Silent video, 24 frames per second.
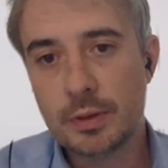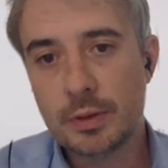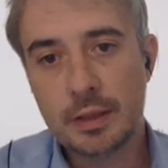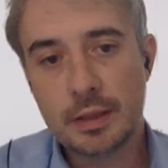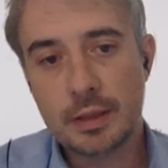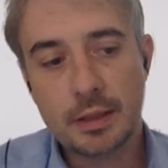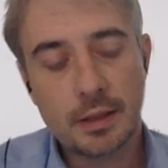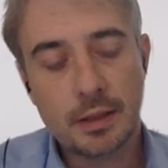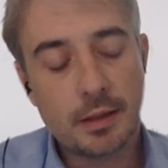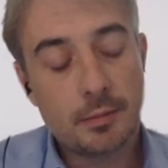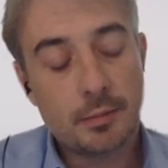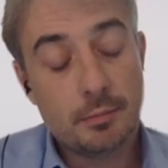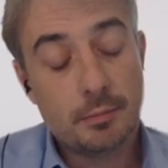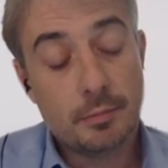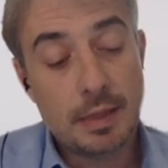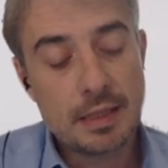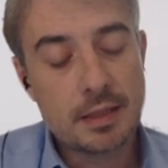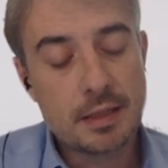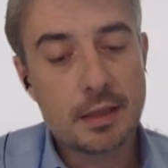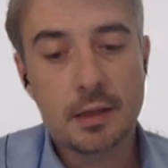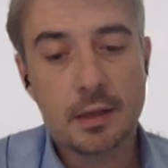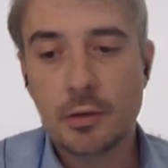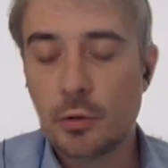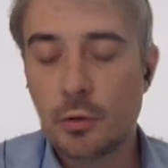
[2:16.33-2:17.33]
and
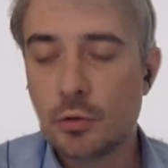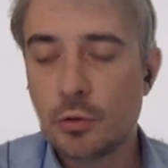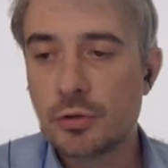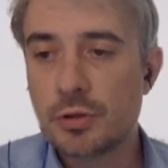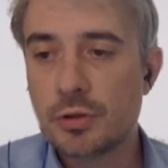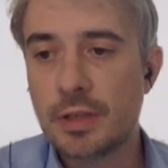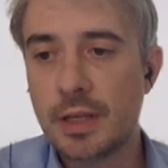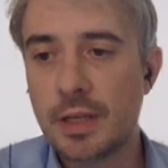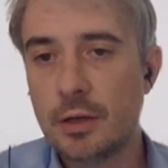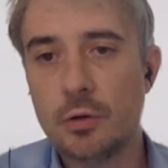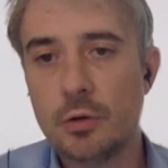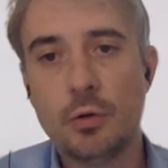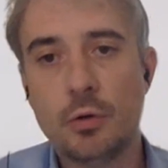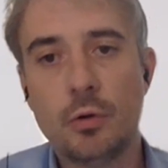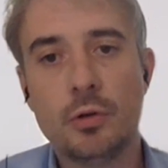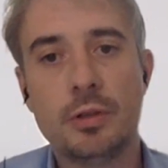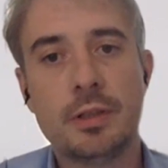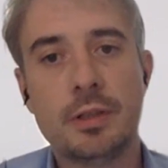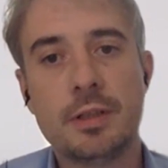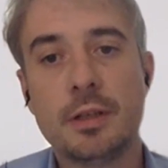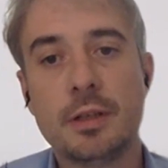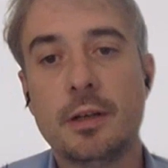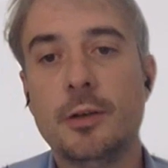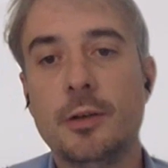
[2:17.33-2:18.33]
basically all
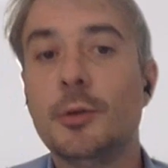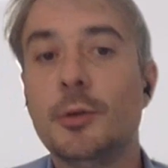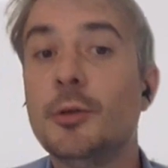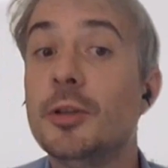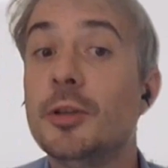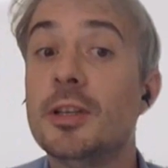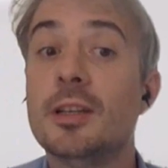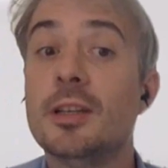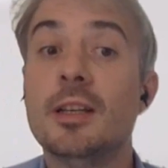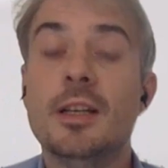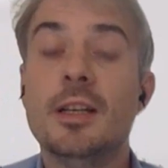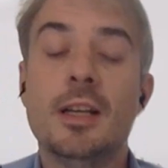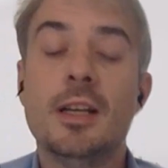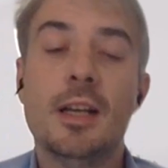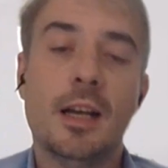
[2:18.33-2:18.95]
stakeholders, including